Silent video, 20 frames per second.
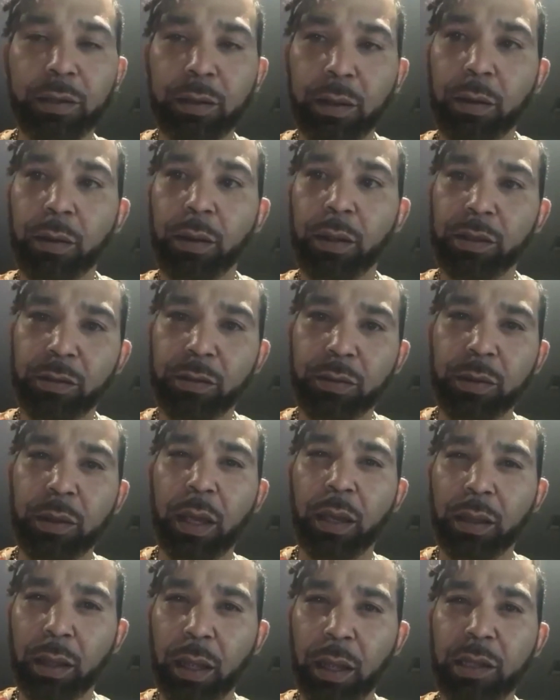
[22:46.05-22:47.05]
so this was
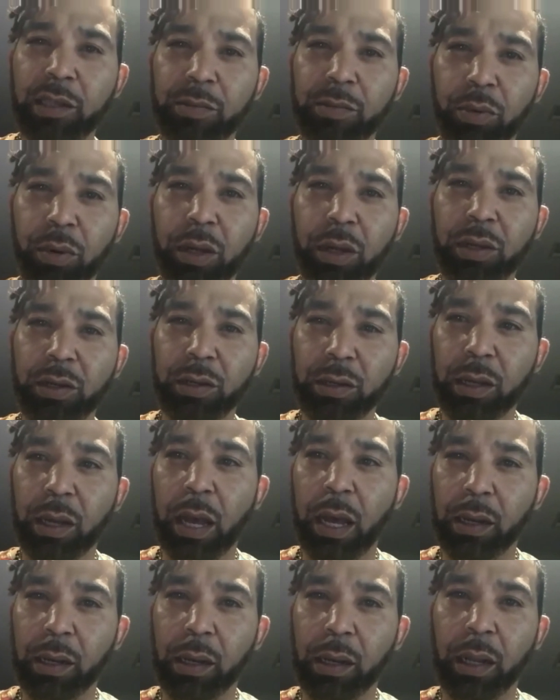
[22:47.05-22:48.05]
like the inspiration to
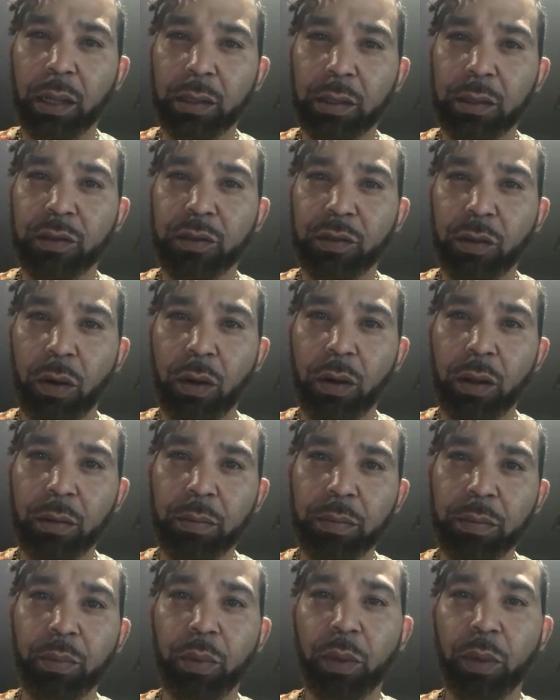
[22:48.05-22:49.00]
kind of like the startup.